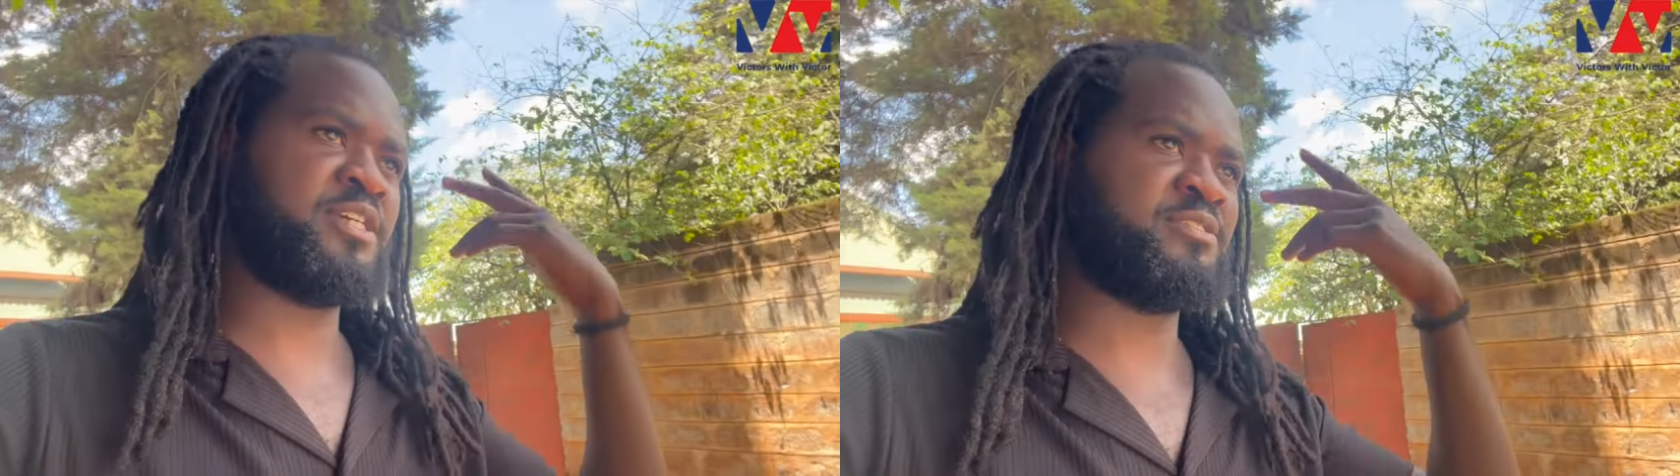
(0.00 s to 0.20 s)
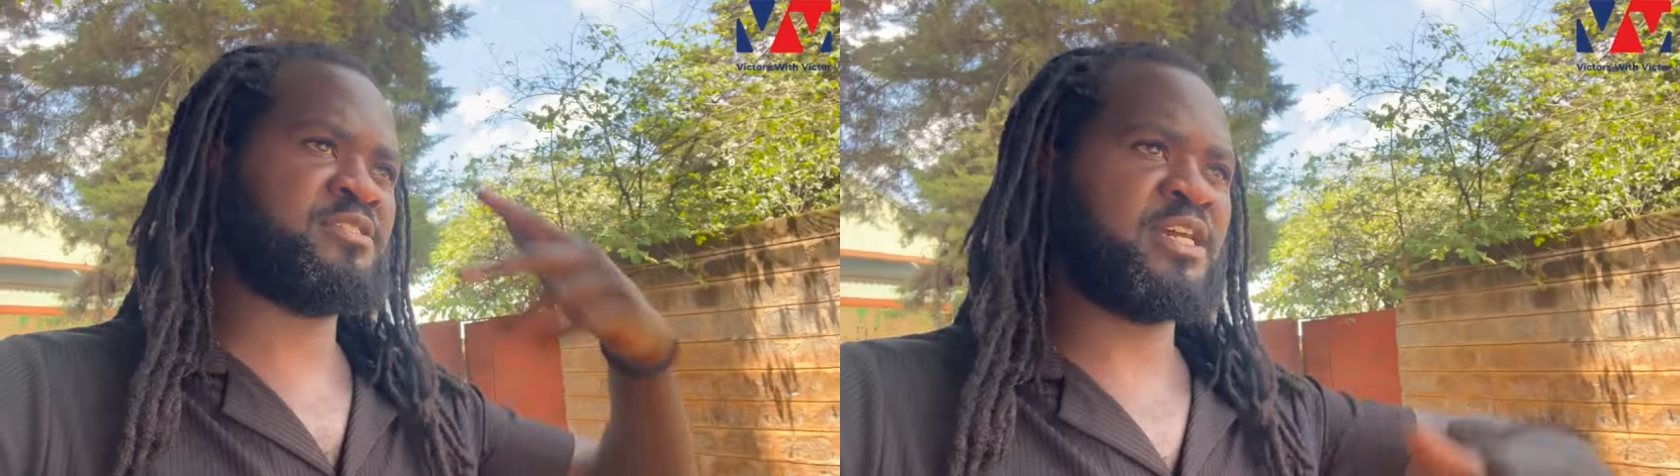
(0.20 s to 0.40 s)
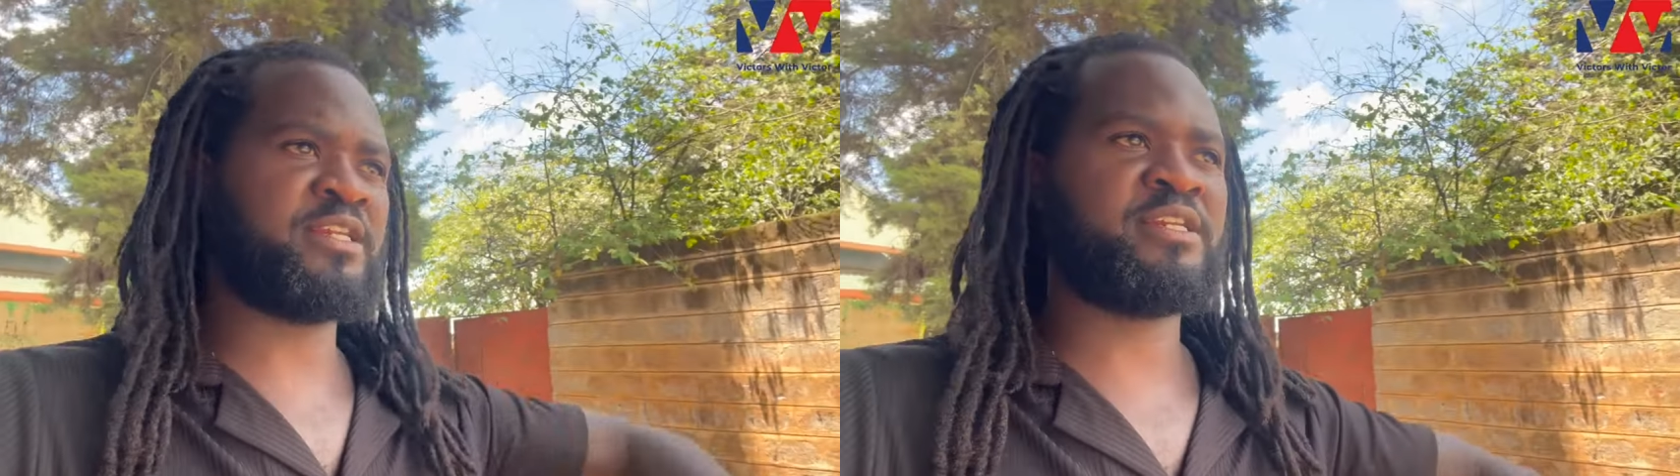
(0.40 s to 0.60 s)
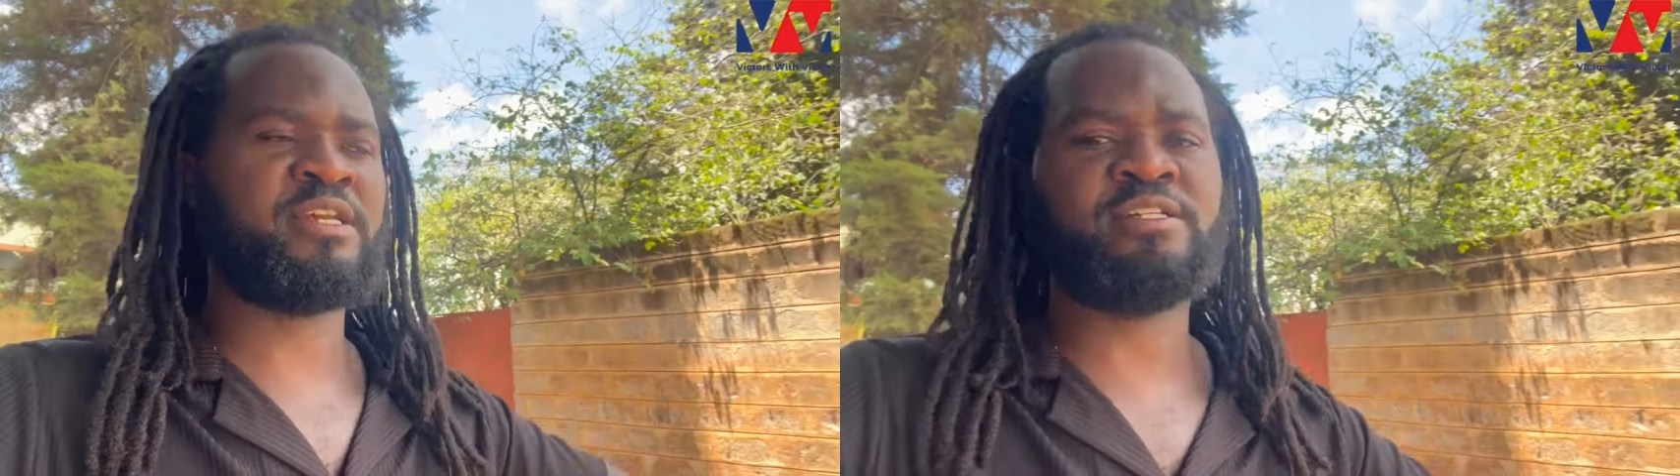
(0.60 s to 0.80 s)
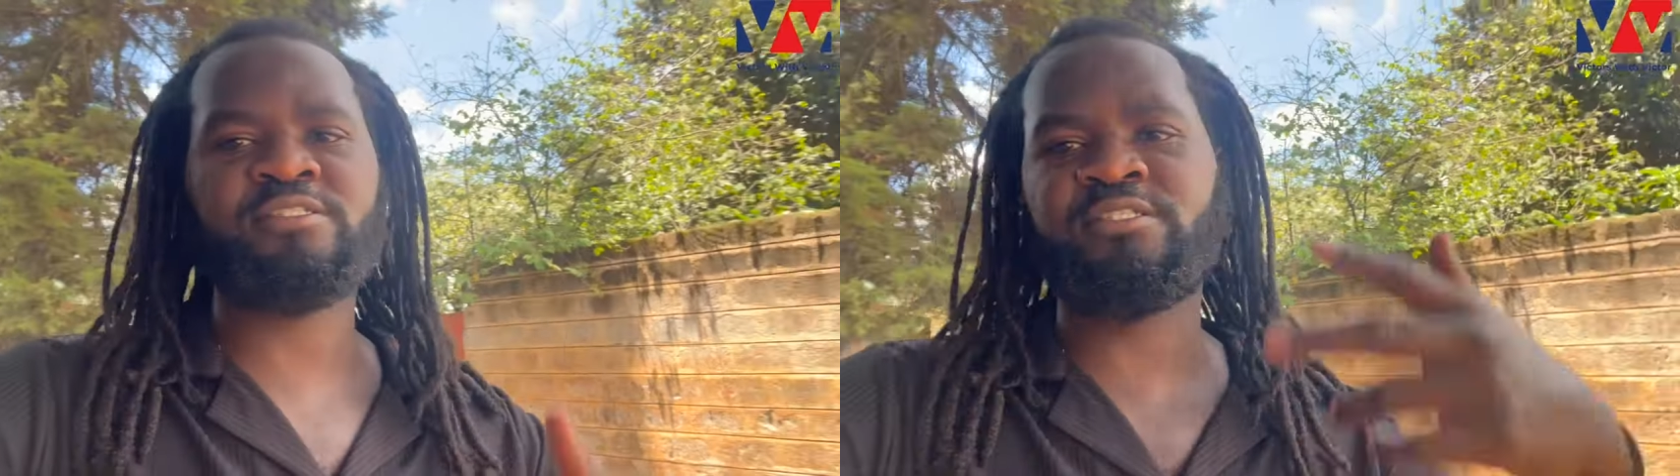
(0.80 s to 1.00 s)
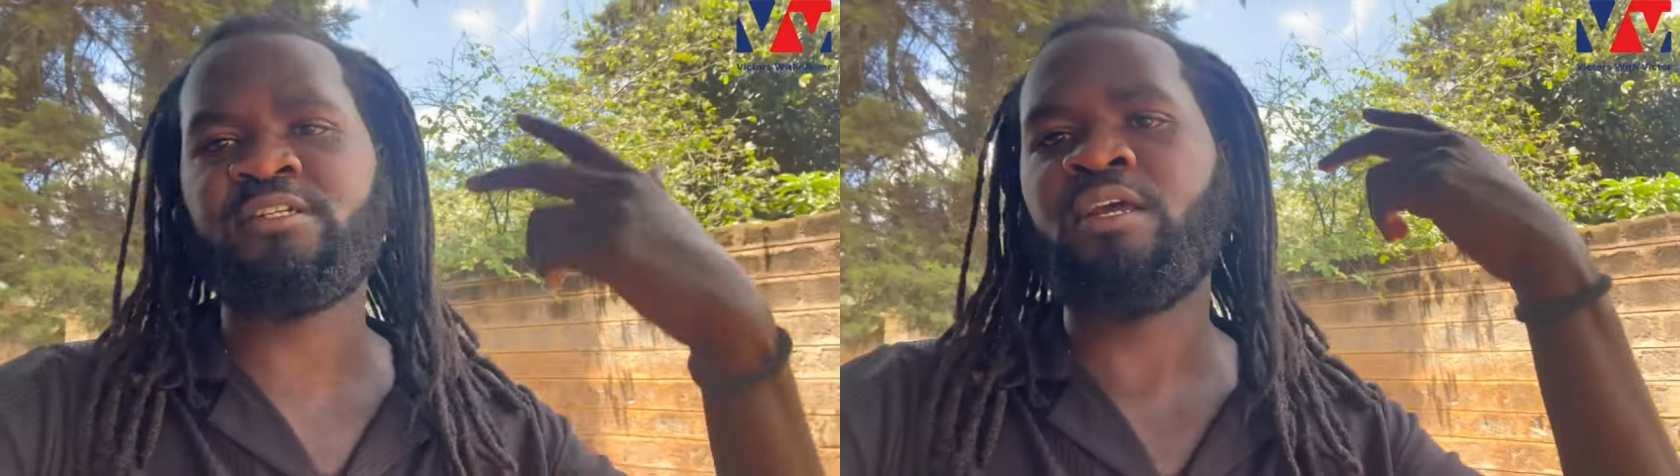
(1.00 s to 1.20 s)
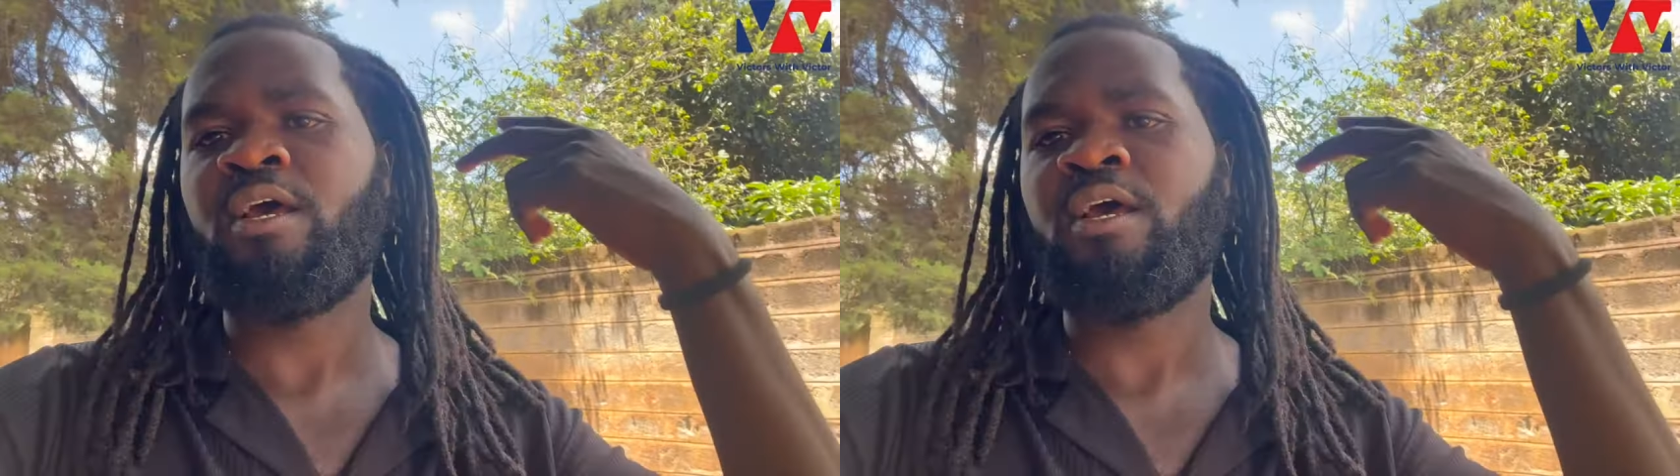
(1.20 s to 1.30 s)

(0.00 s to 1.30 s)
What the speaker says: and start dancing.